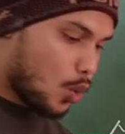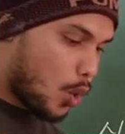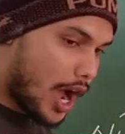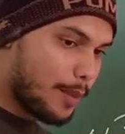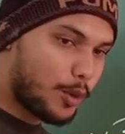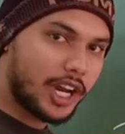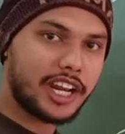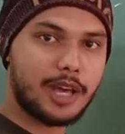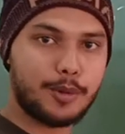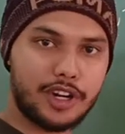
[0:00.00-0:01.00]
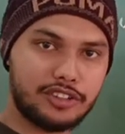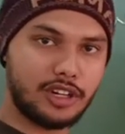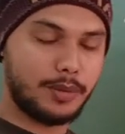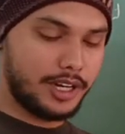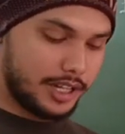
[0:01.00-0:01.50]
Why polar aprotic
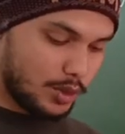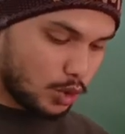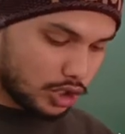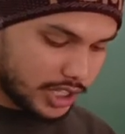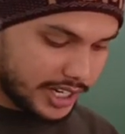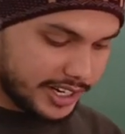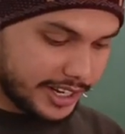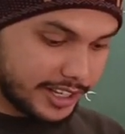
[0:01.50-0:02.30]
solvent? You know that in